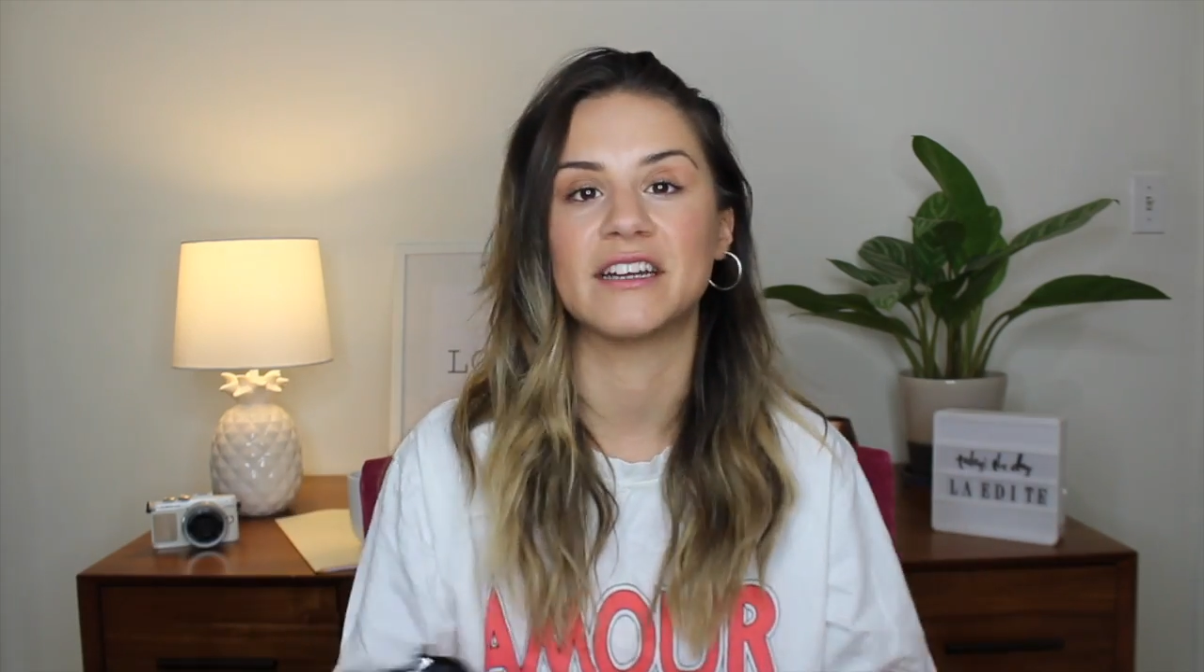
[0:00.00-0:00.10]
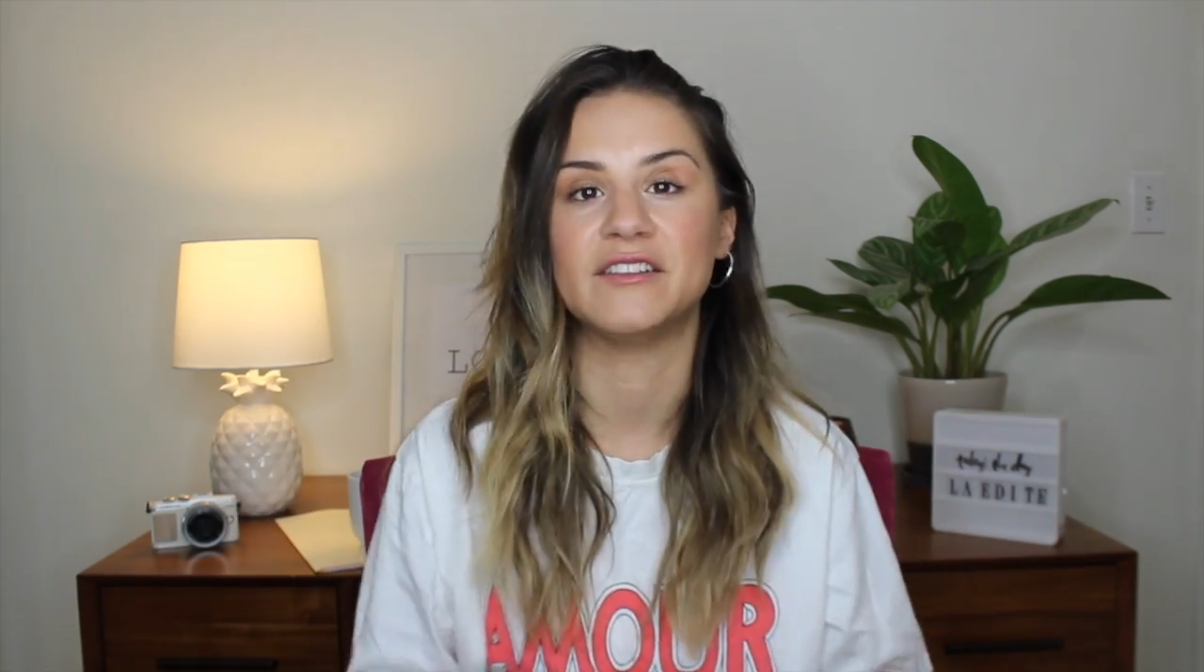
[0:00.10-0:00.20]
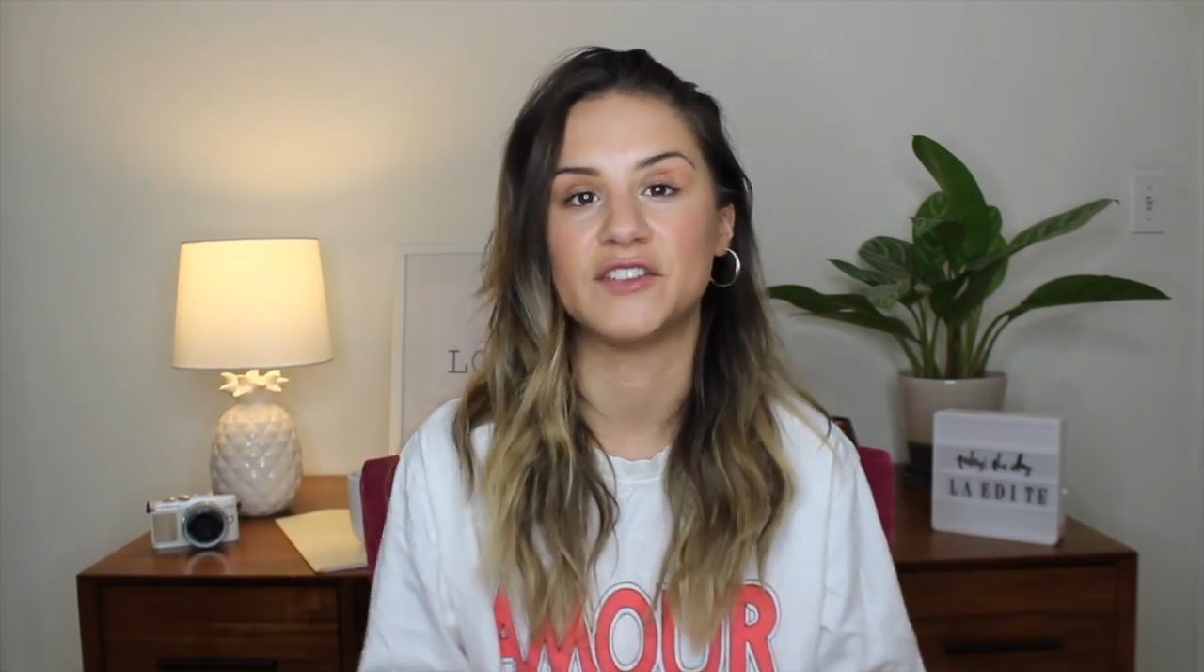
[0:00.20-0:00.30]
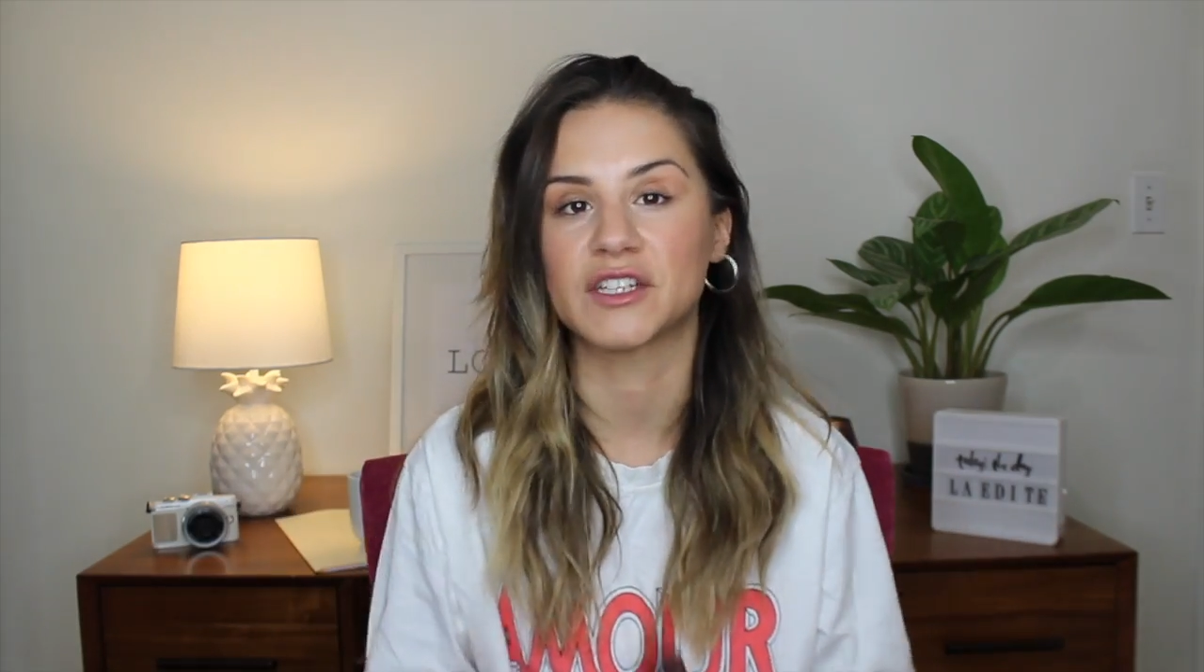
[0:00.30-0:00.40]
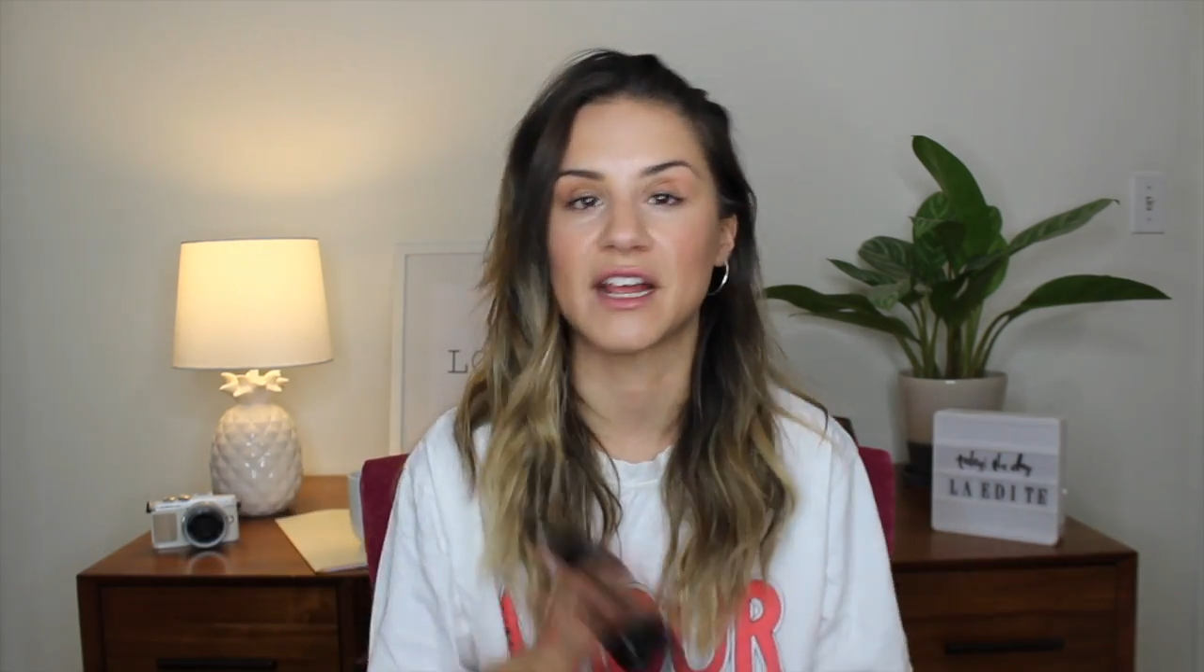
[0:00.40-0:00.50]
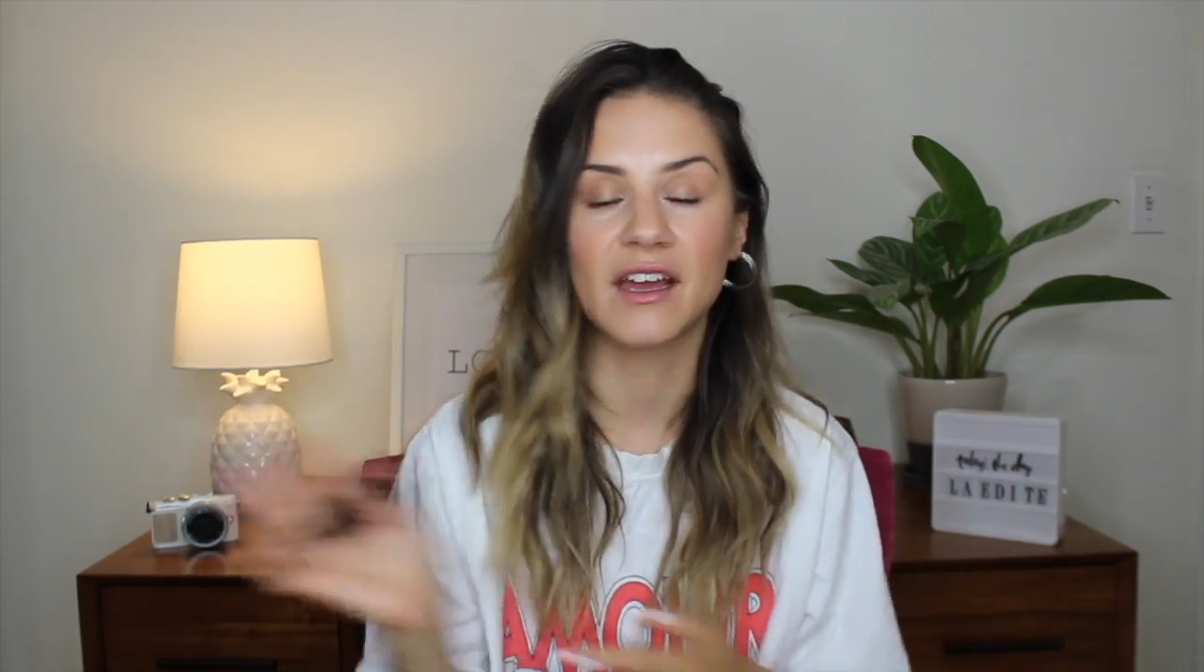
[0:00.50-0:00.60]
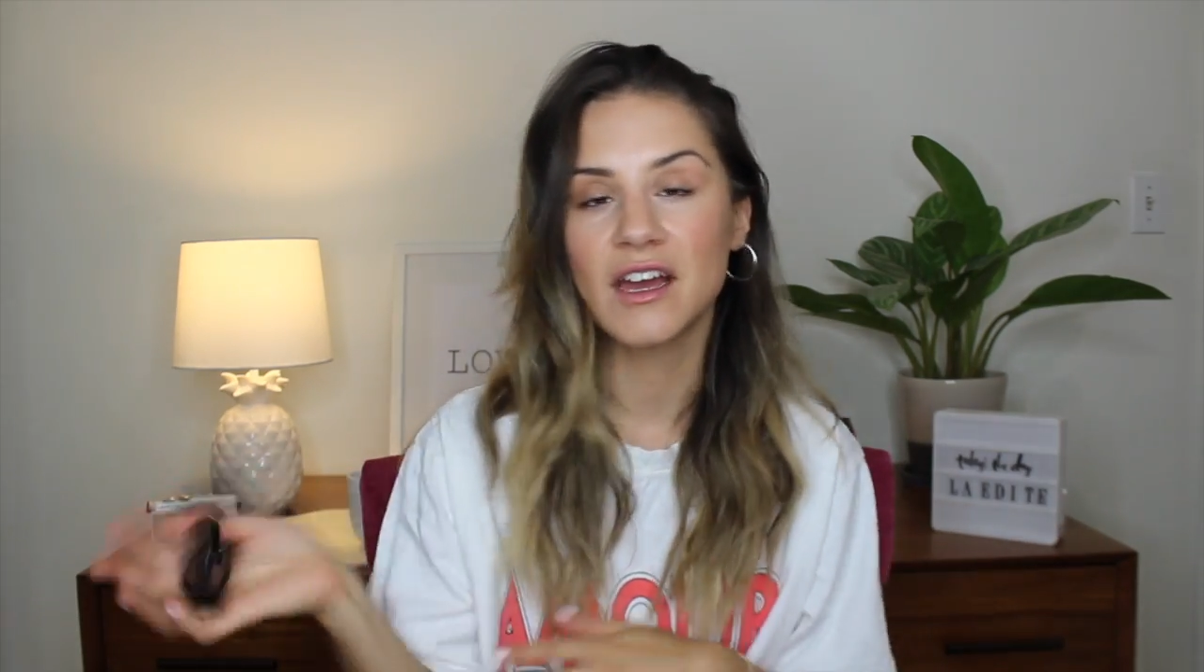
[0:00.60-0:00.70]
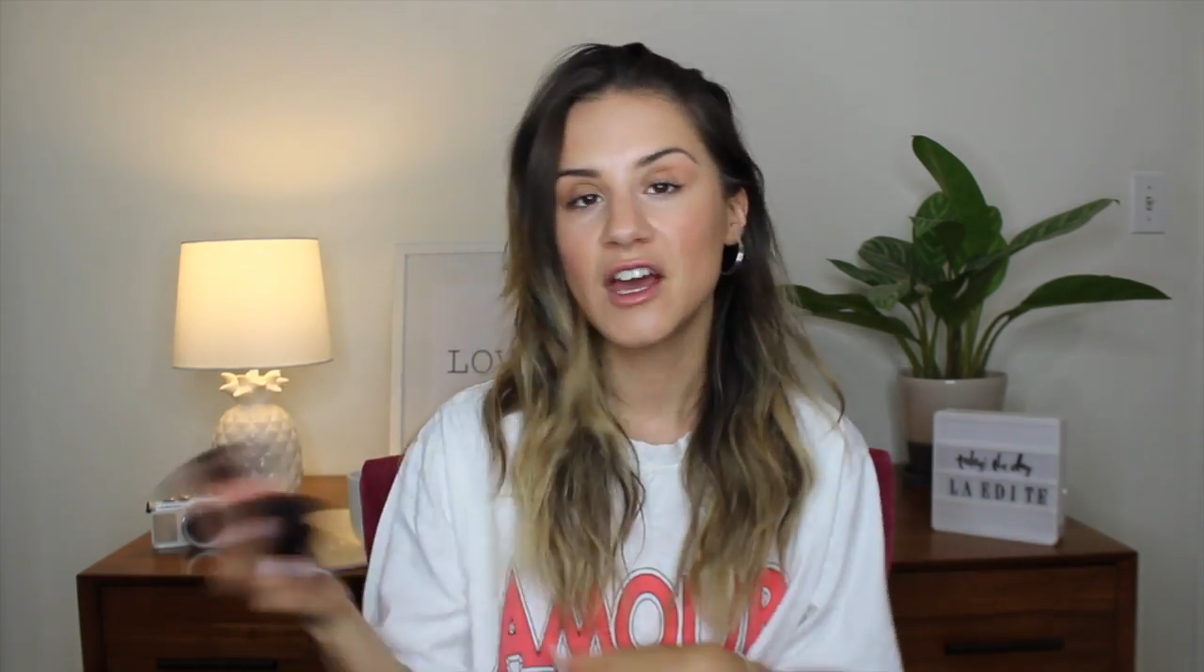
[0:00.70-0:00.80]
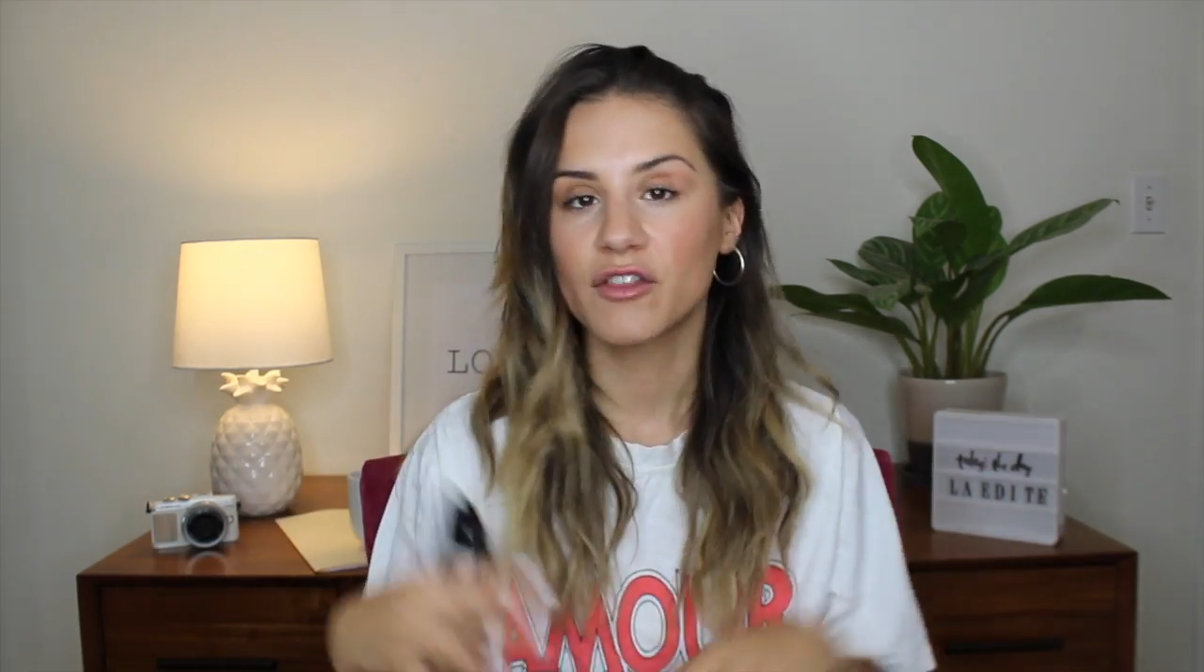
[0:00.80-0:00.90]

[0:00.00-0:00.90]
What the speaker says: kind of just like